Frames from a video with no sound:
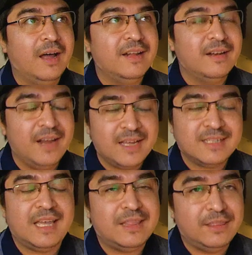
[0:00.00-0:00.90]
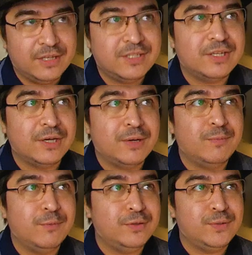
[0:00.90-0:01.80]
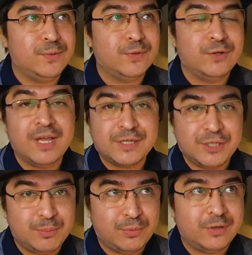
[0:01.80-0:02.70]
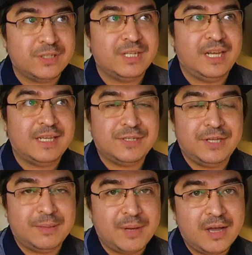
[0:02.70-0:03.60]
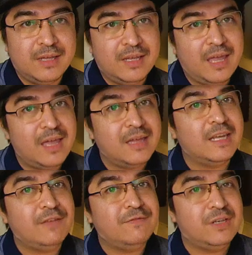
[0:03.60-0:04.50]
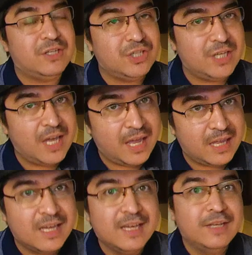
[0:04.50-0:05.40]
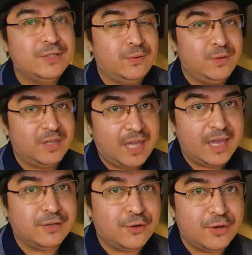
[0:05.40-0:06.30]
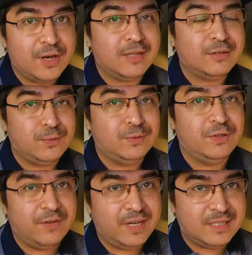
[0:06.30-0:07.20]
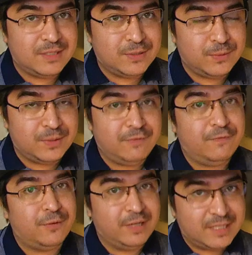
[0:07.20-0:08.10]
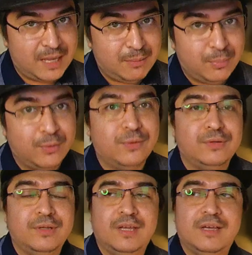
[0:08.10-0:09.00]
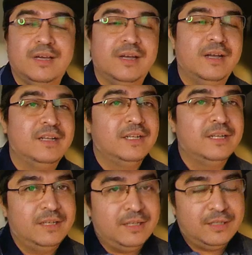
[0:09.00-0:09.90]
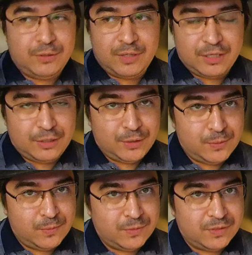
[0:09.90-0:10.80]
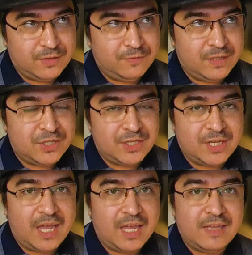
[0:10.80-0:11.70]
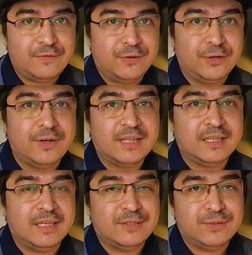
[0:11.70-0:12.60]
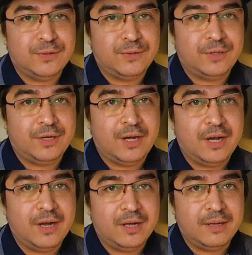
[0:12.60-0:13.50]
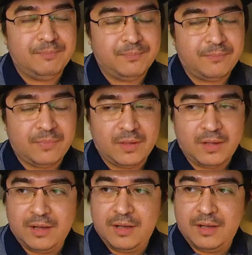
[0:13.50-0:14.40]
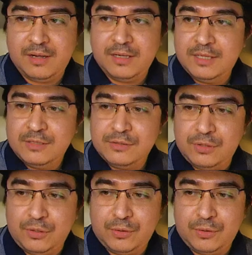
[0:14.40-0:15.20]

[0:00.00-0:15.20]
Next, it does come with two connection ports, an HDMI and a VGA. So you can connect two devices to it. For example, you can use the VGA if you're connecting it uh, to your